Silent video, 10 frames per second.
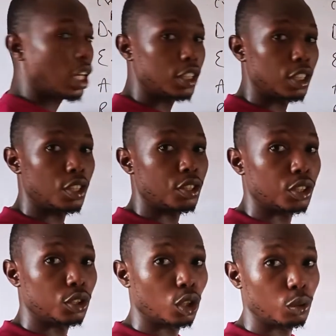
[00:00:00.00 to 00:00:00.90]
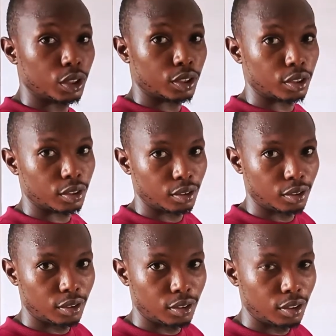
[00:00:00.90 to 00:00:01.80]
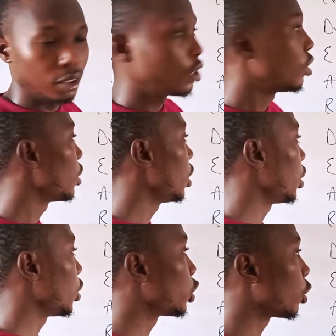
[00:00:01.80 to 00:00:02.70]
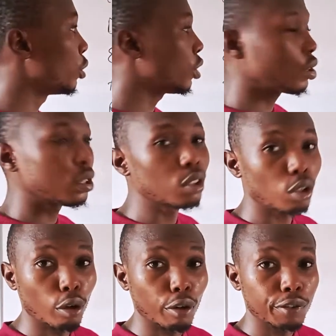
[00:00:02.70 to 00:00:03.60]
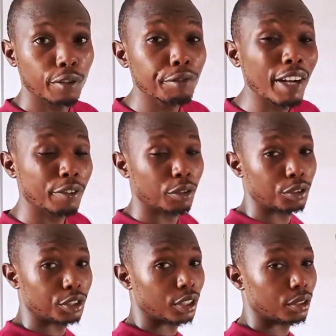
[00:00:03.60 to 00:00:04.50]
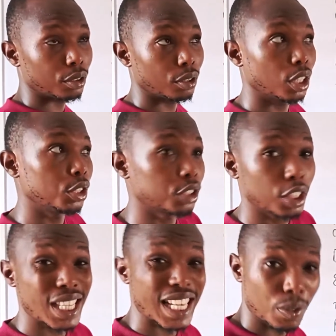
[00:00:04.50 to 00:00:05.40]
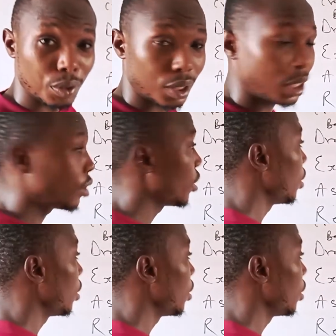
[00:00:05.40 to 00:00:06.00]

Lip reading: and there's the drawings. There's the drawings of 500 or let's just say 300.